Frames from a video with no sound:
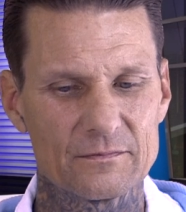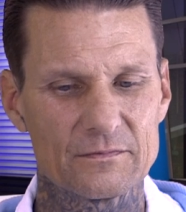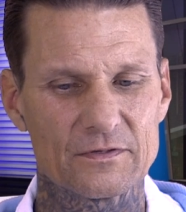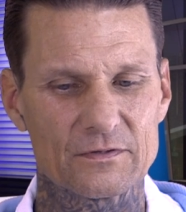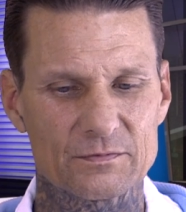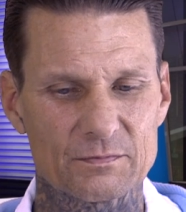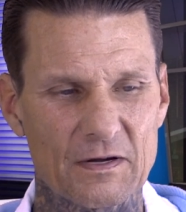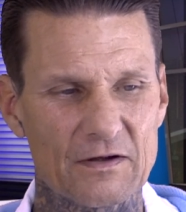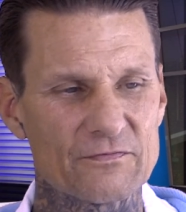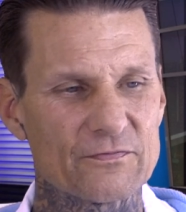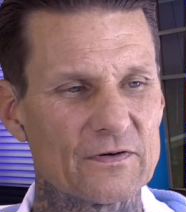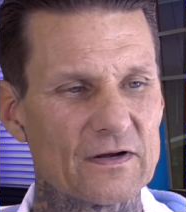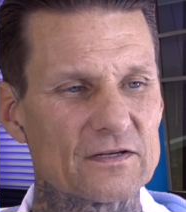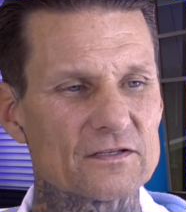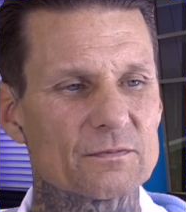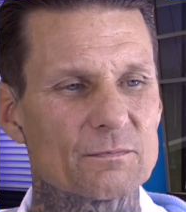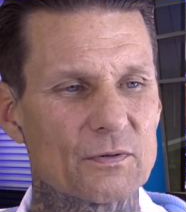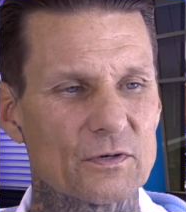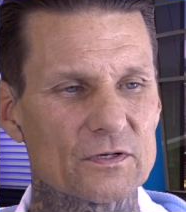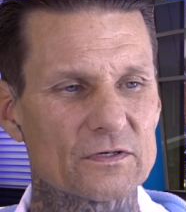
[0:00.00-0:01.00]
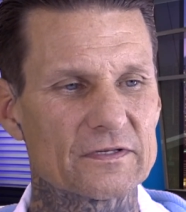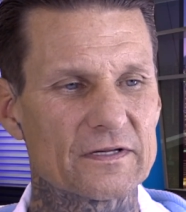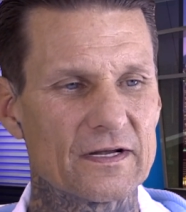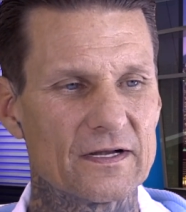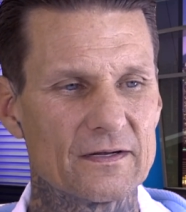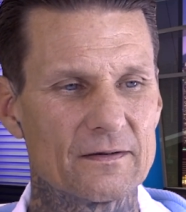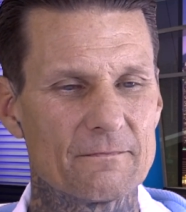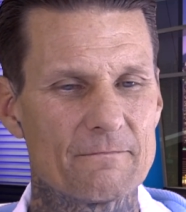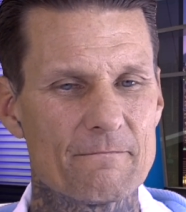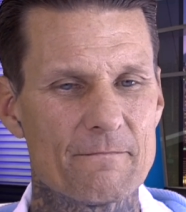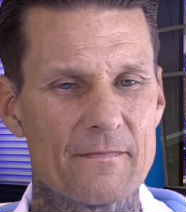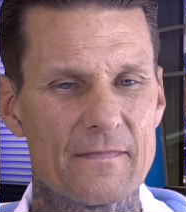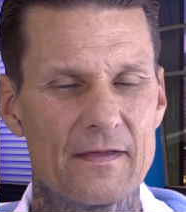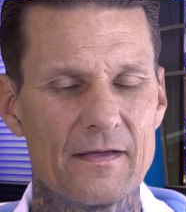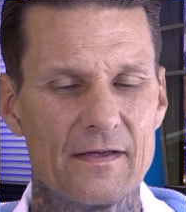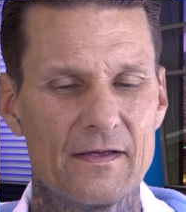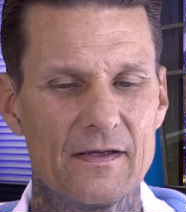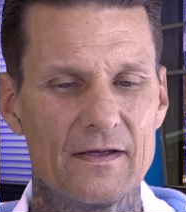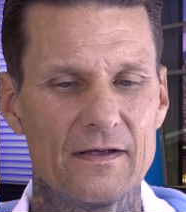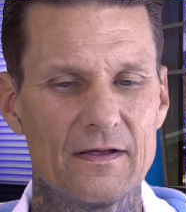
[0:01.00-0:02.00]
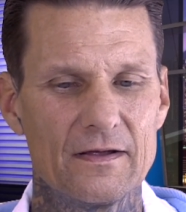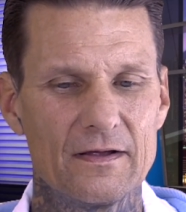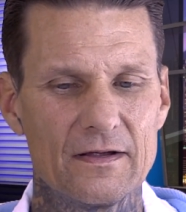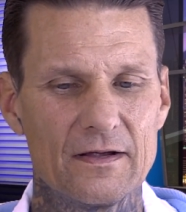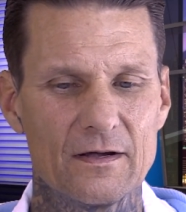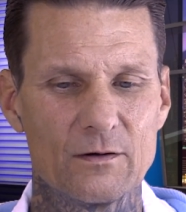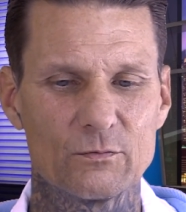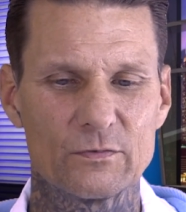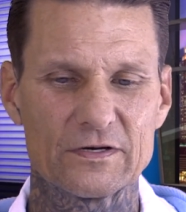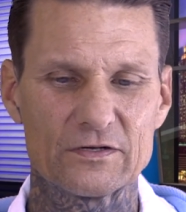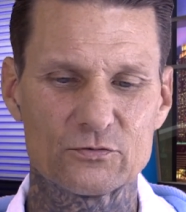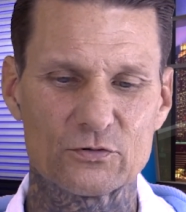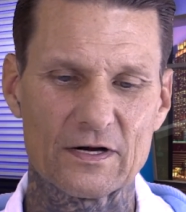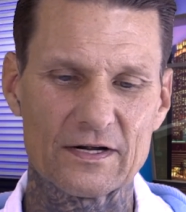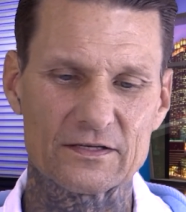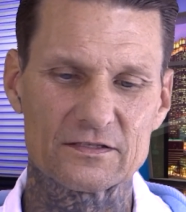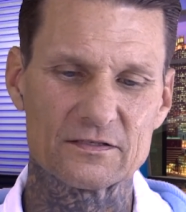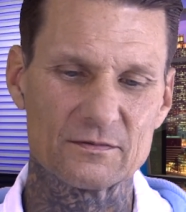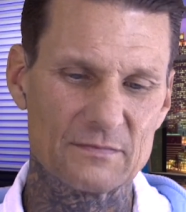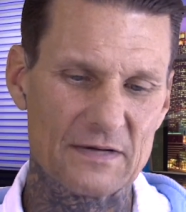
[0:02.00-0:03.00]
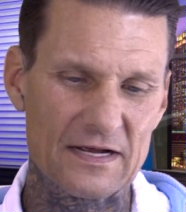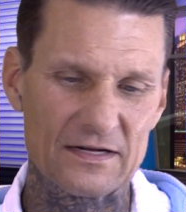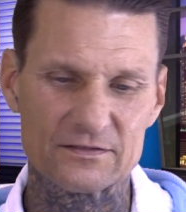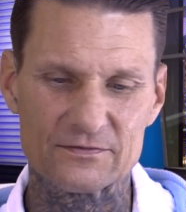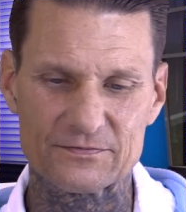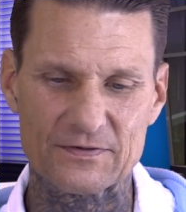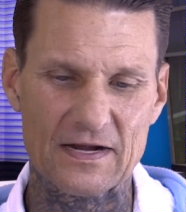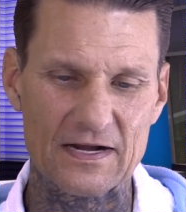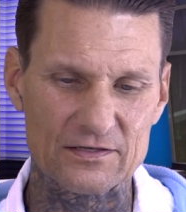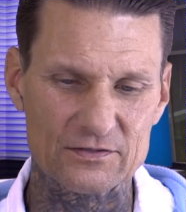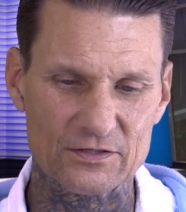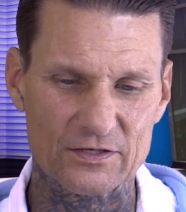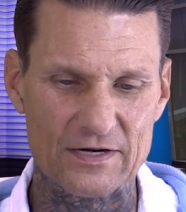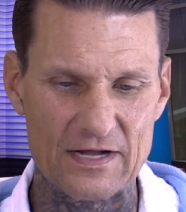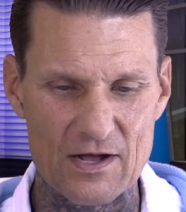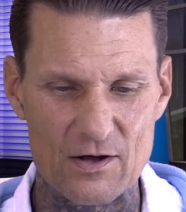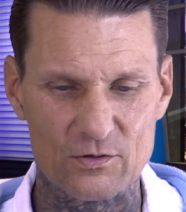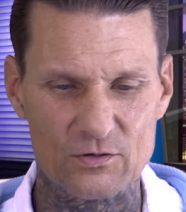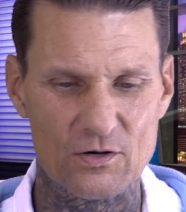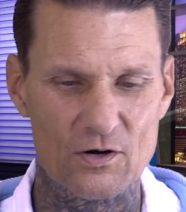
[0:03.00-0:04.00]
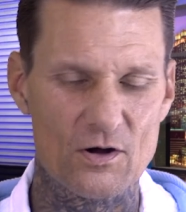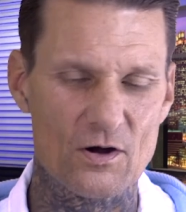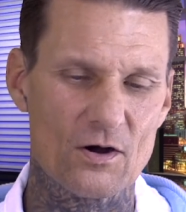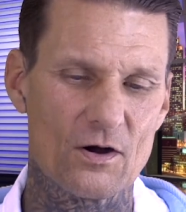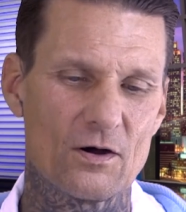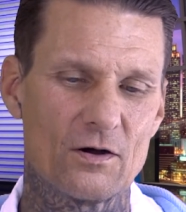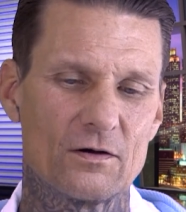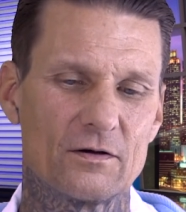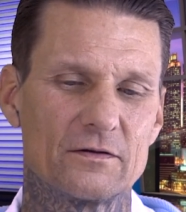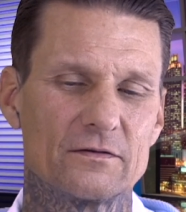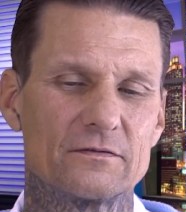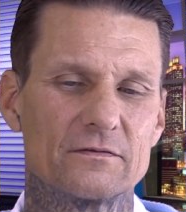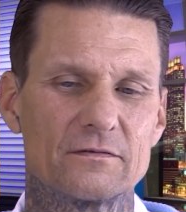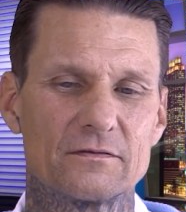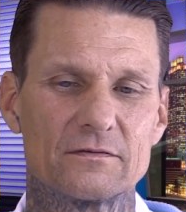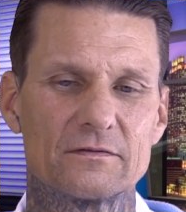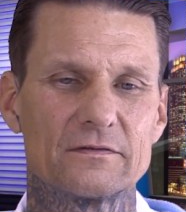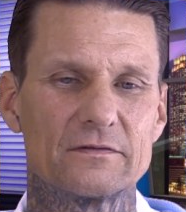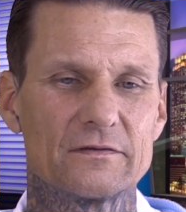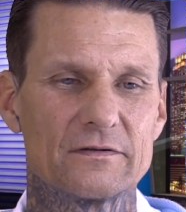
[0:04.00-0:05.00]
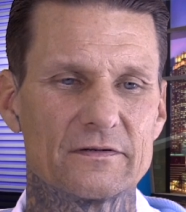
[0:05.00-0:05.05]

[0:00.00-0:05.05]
it was my friend's birthday, and we drank some manufactured alcohol, and